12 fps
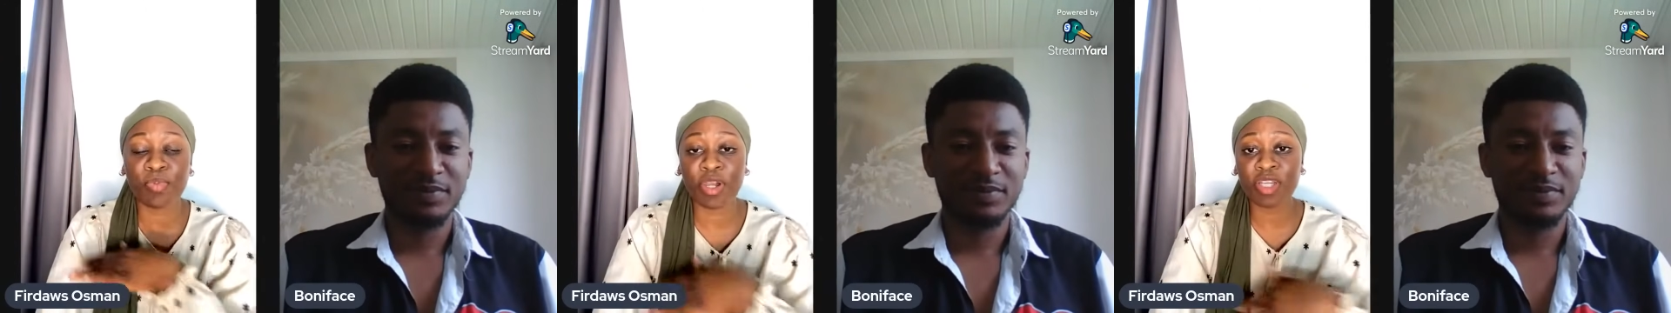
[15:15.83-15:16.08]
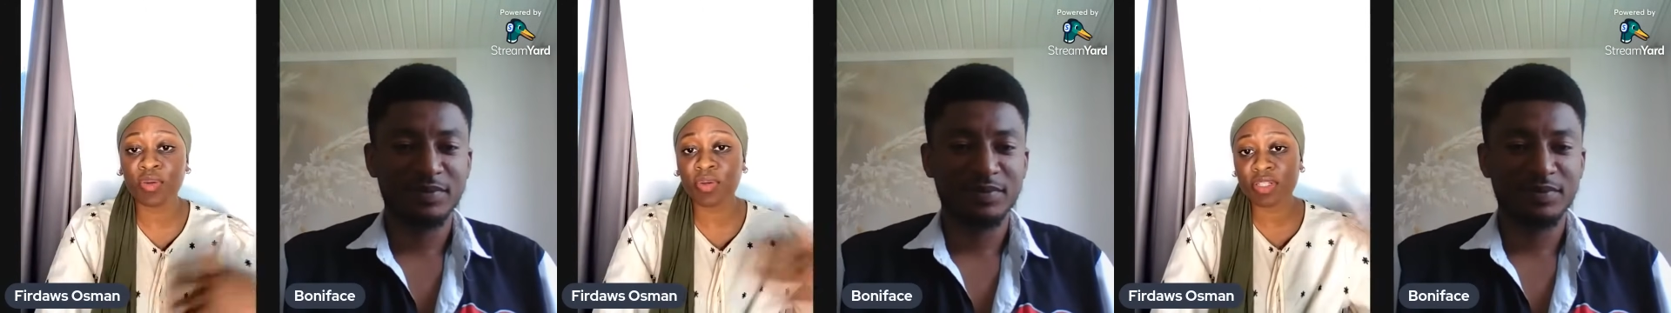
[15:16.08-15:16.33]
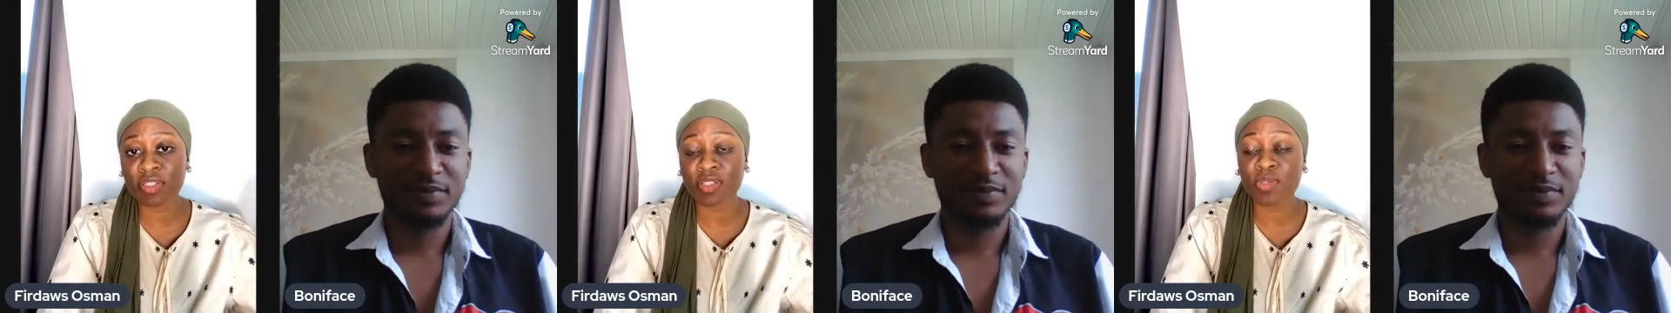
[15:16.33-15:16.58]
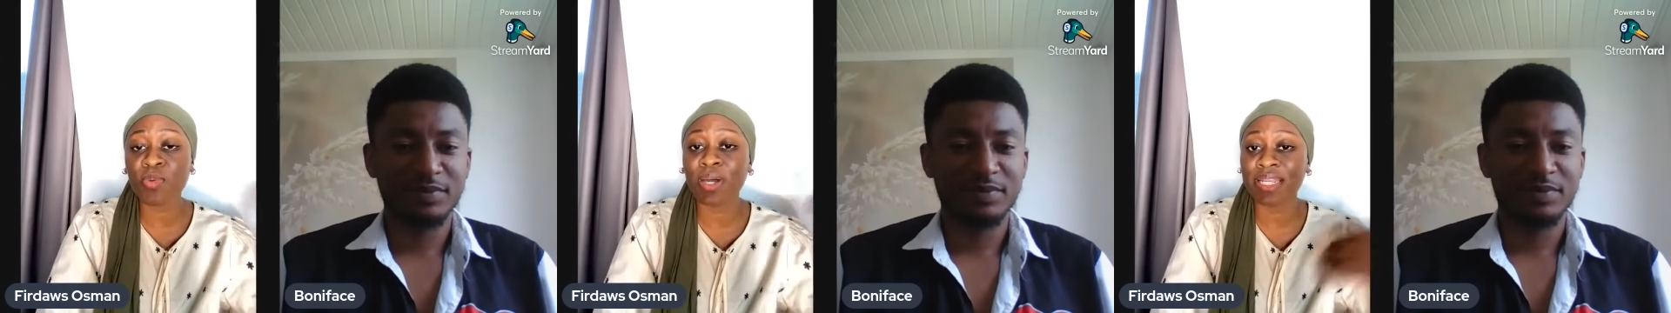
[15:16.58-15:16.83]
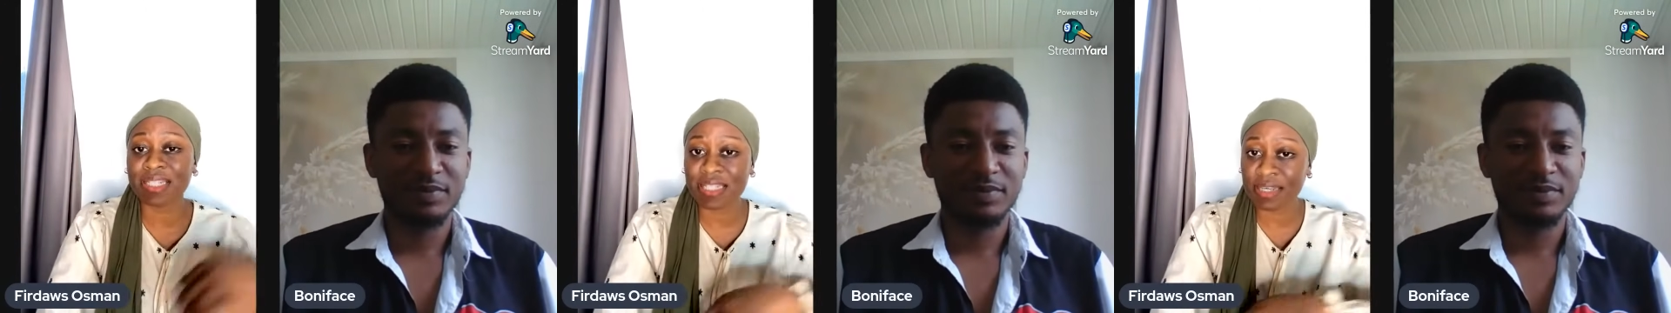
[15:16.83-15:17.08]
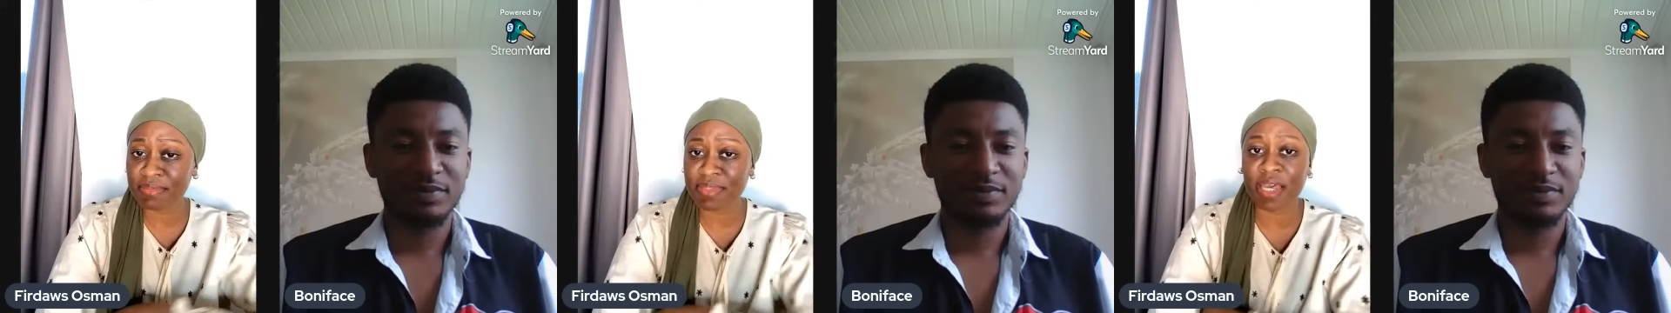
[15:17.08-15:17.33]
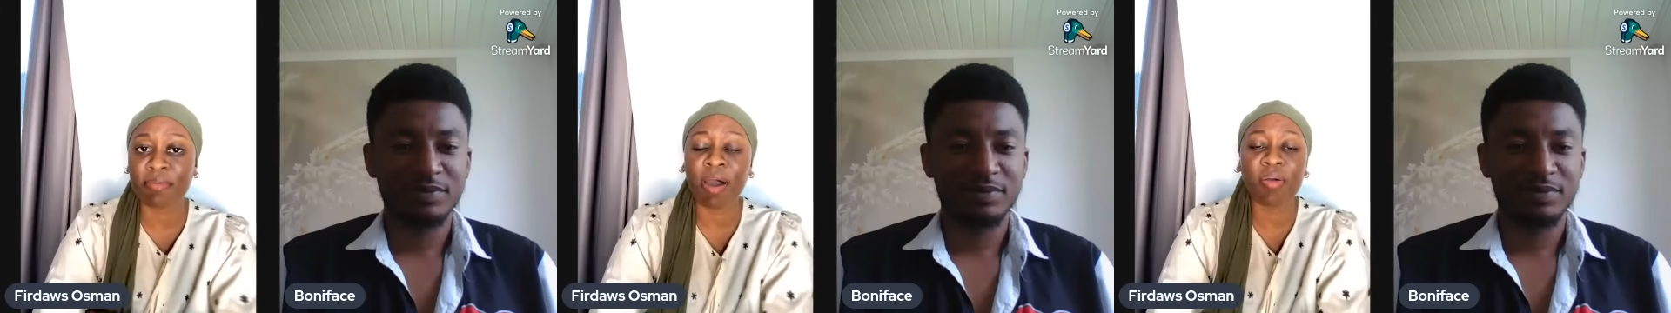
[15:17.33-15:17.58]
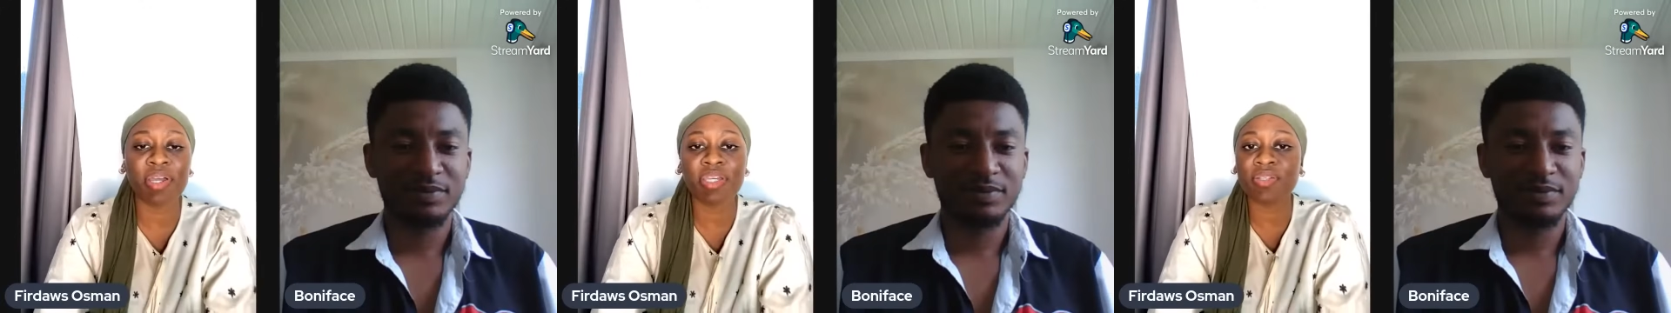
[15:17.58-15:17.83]
Speaker 1: were you going to school at the same time?
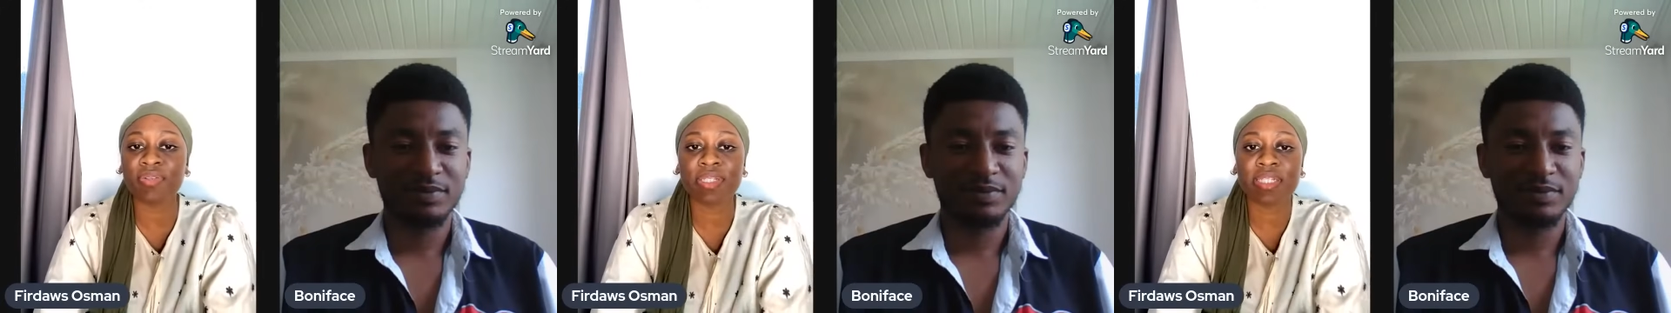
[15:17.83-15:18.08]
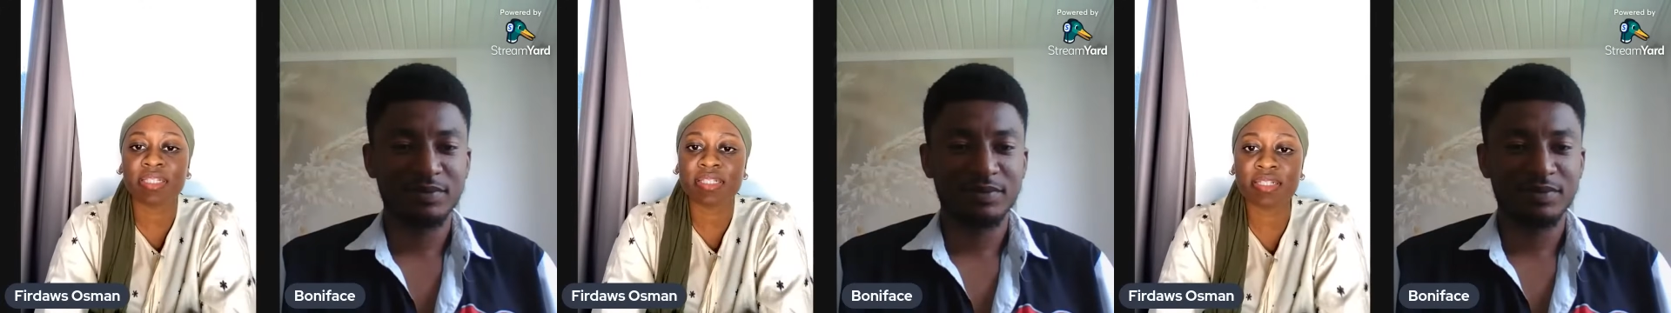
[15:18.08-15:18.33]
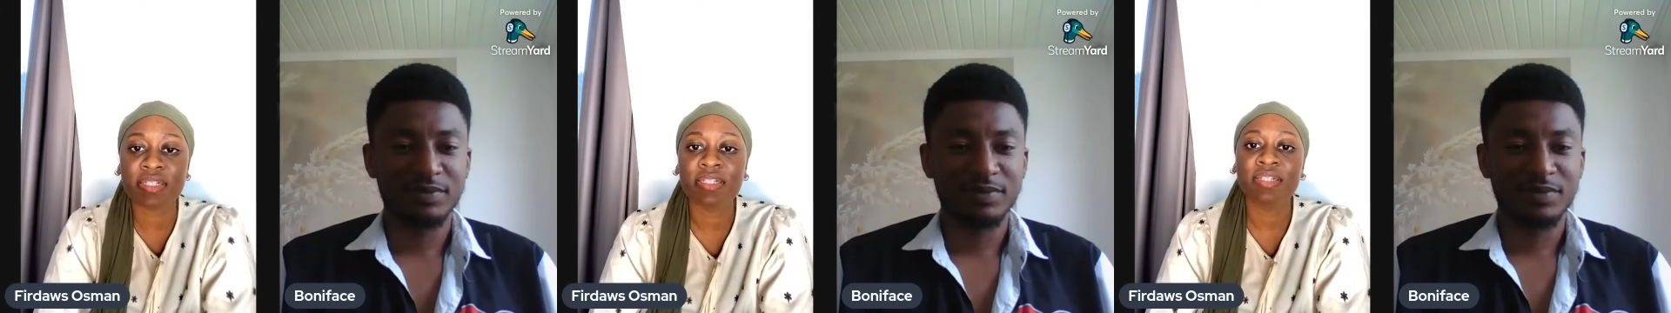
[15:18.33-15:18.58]
How are you doing it?